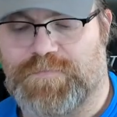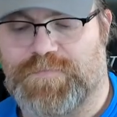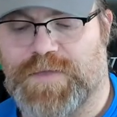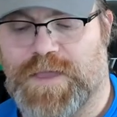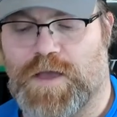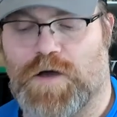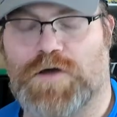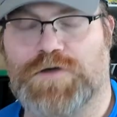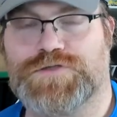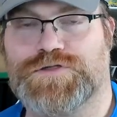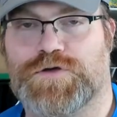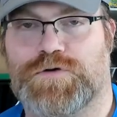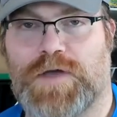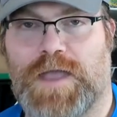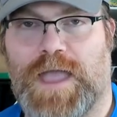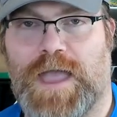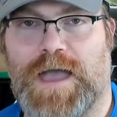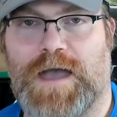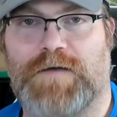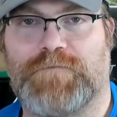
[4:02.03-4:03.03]
they also
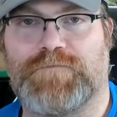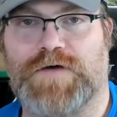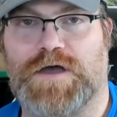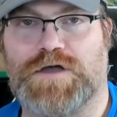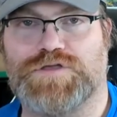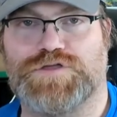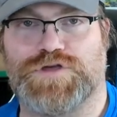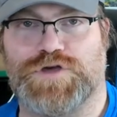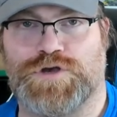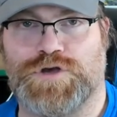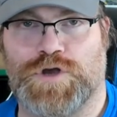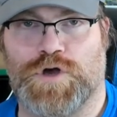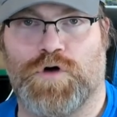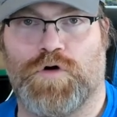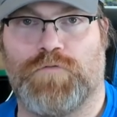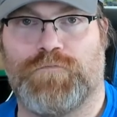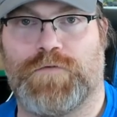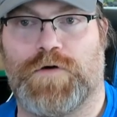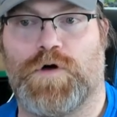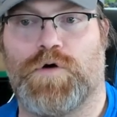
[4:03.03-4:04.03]
have a de
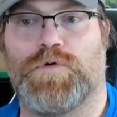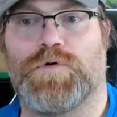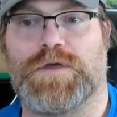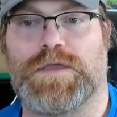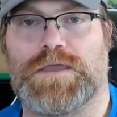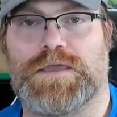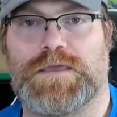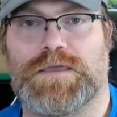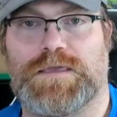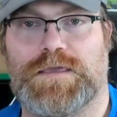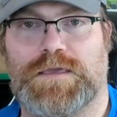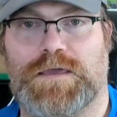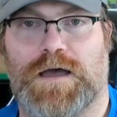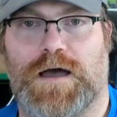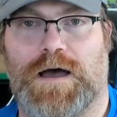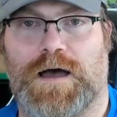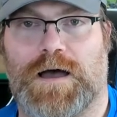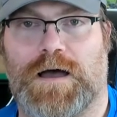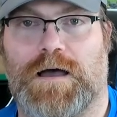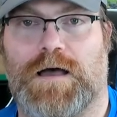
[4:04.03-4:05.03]
novo
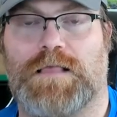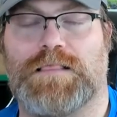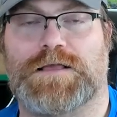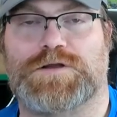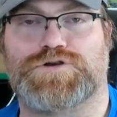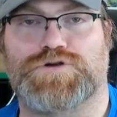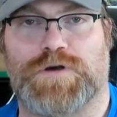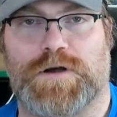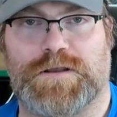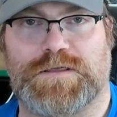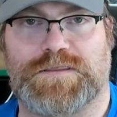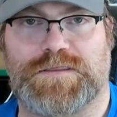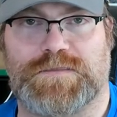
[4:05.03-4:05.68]
uh, electronic